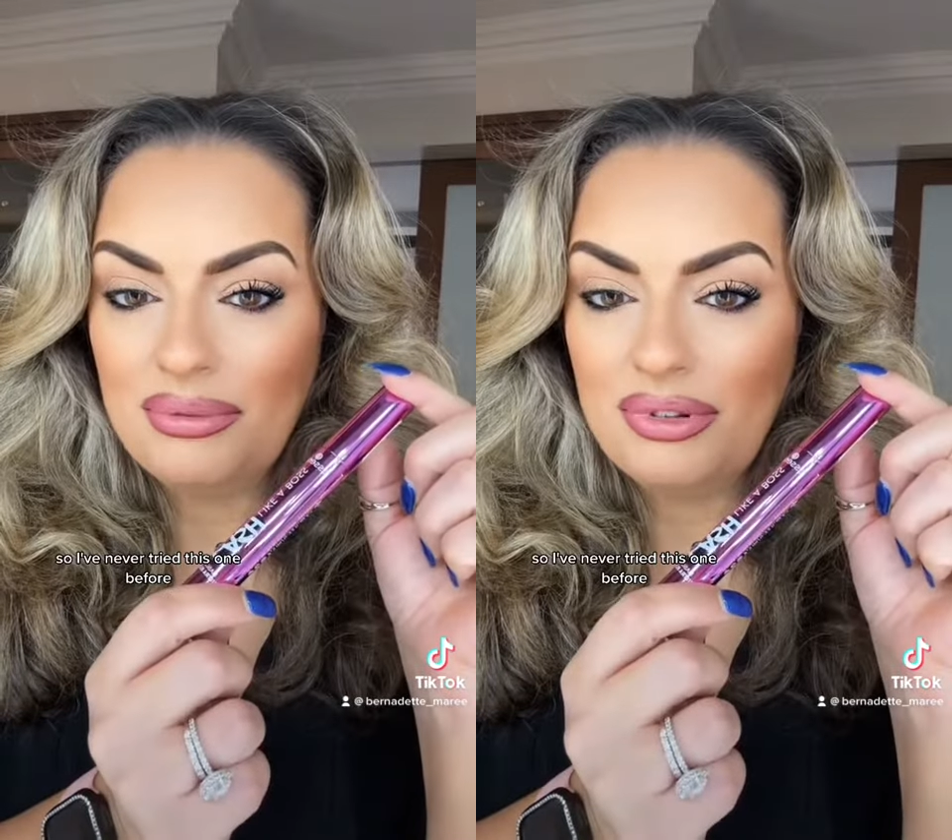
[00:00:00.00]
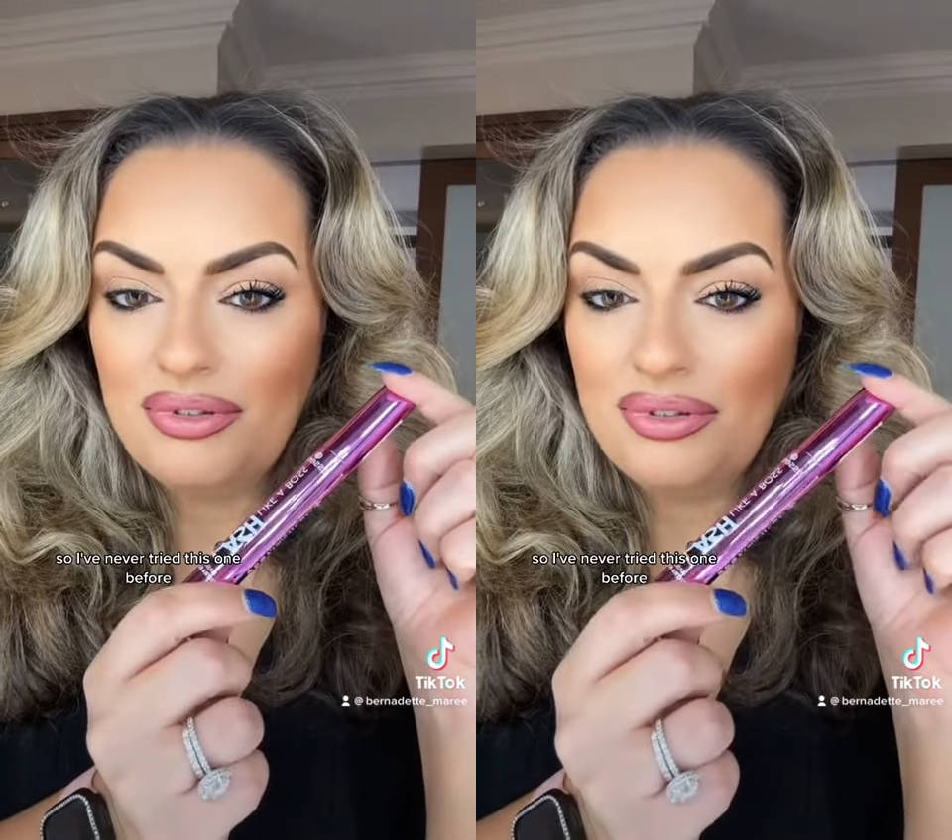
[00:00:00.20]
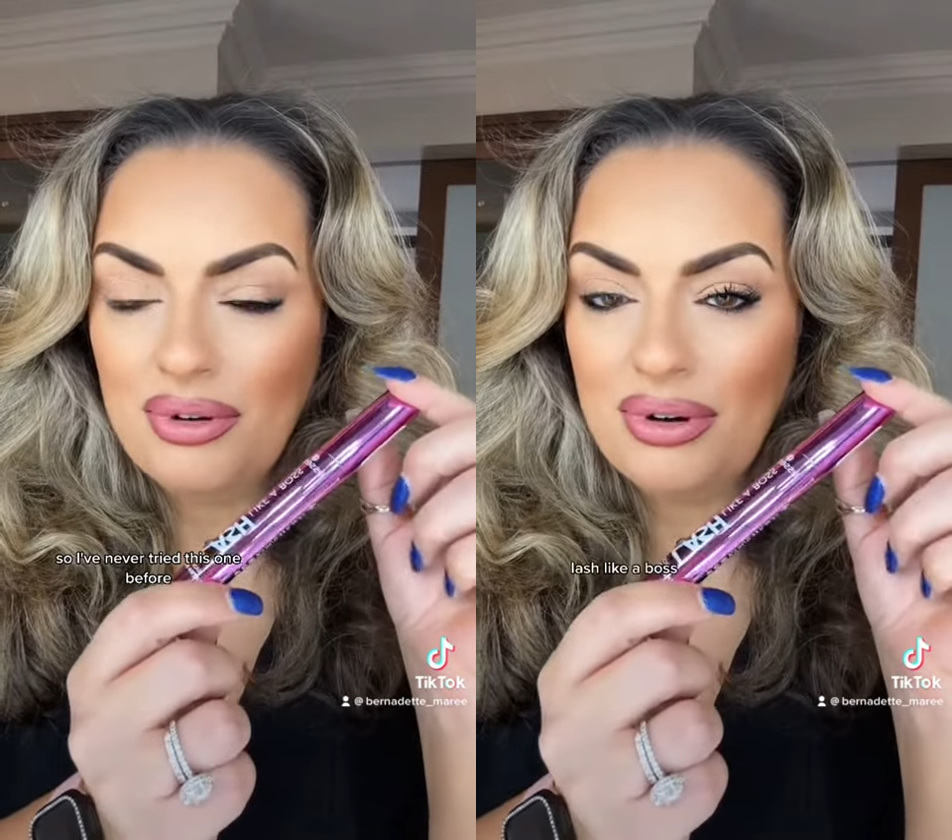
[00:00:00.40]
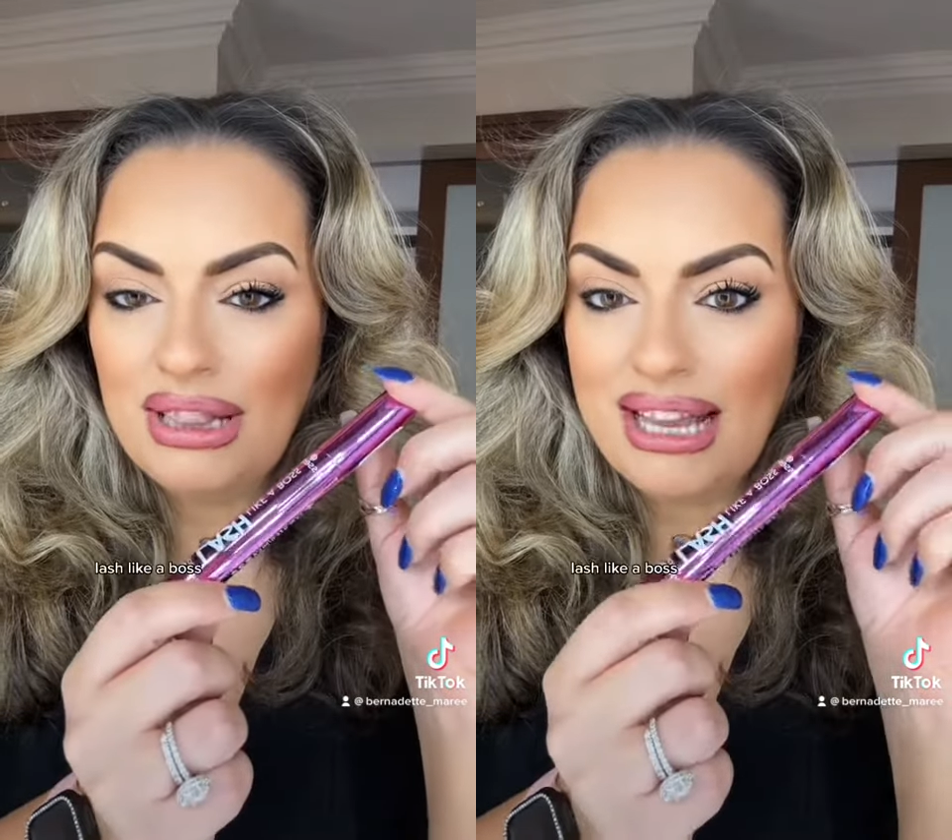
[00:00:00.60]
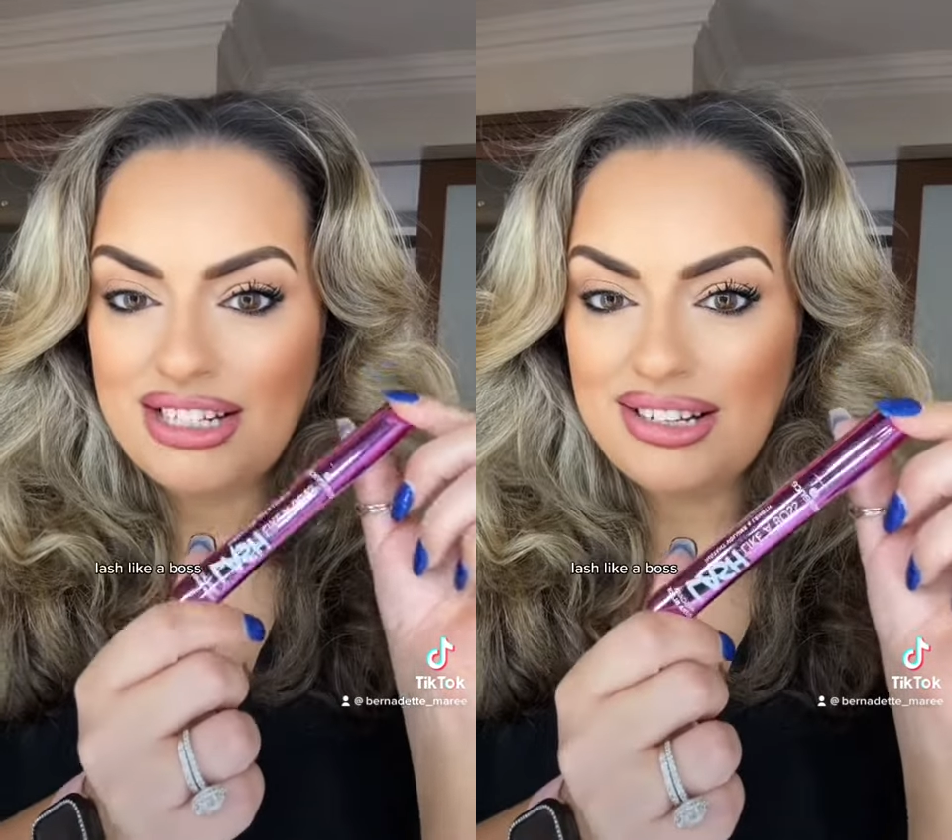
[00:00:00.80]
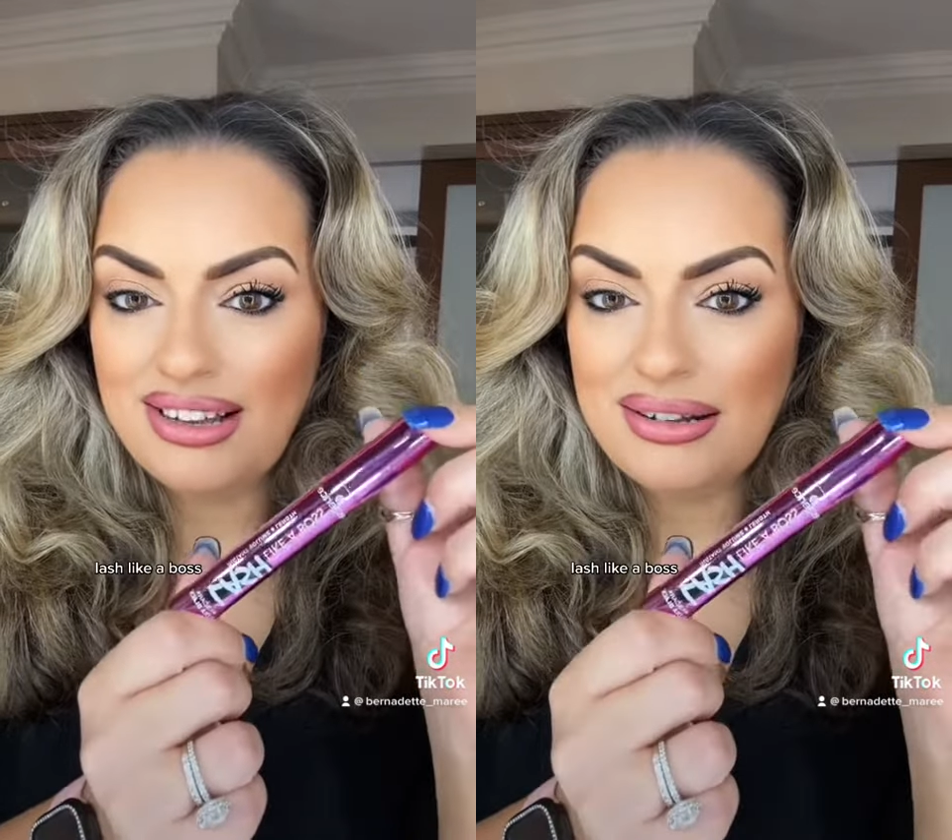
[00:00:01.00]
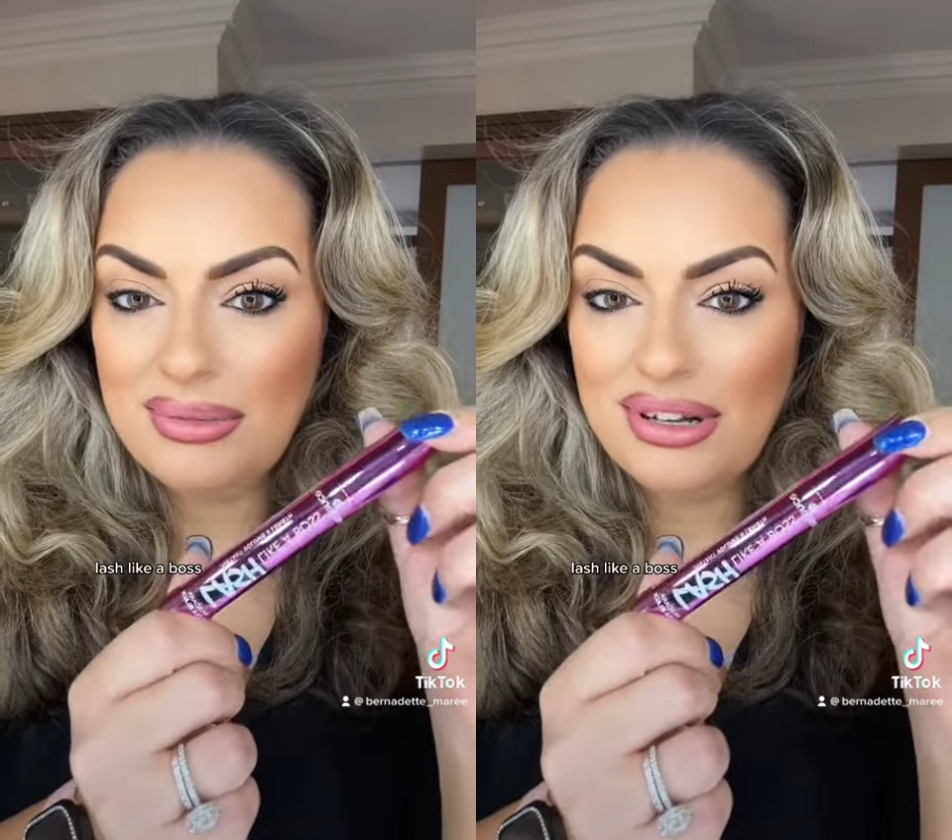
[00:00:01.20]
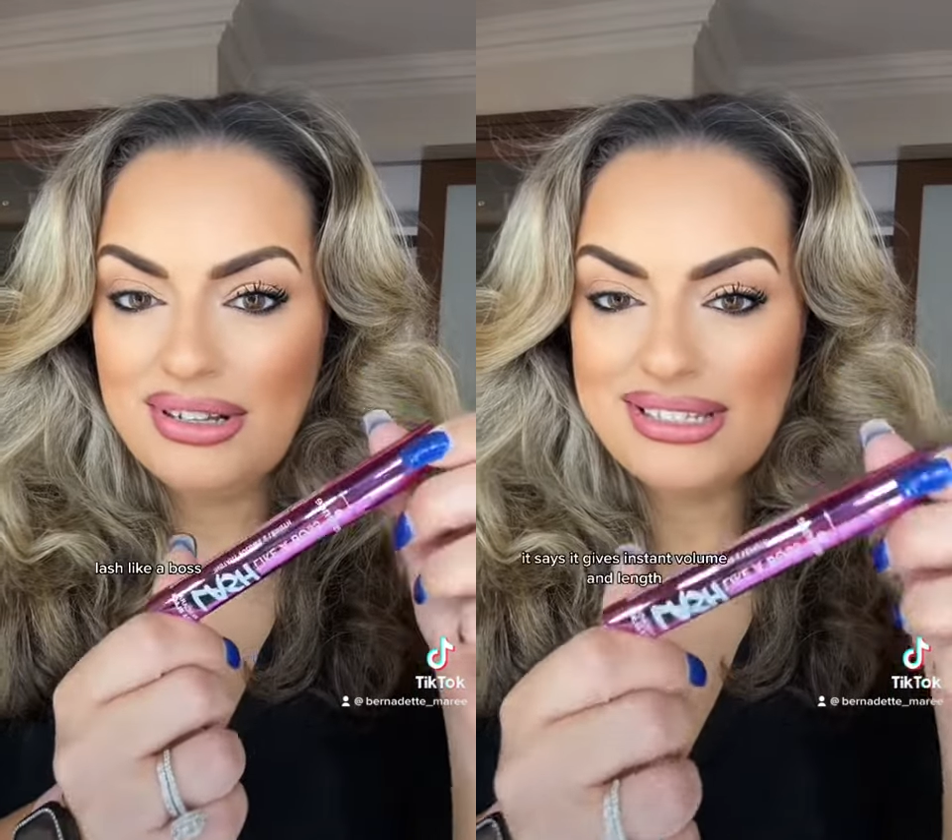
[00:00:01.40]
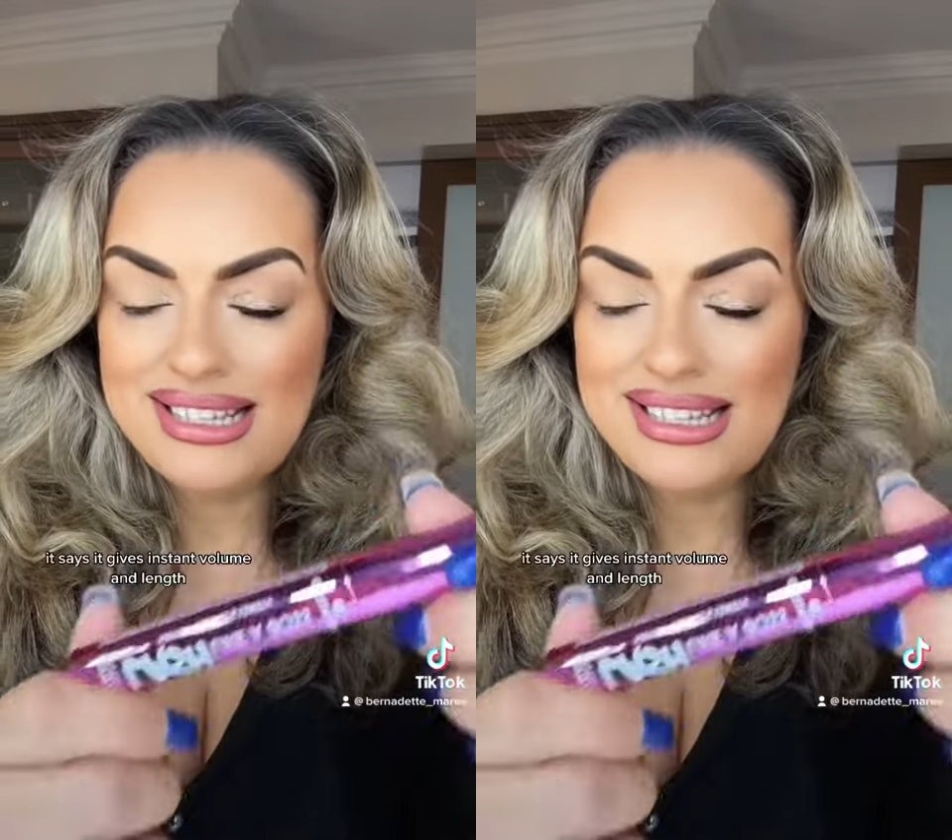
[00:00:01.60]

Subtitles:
before, Lash Like a Boss.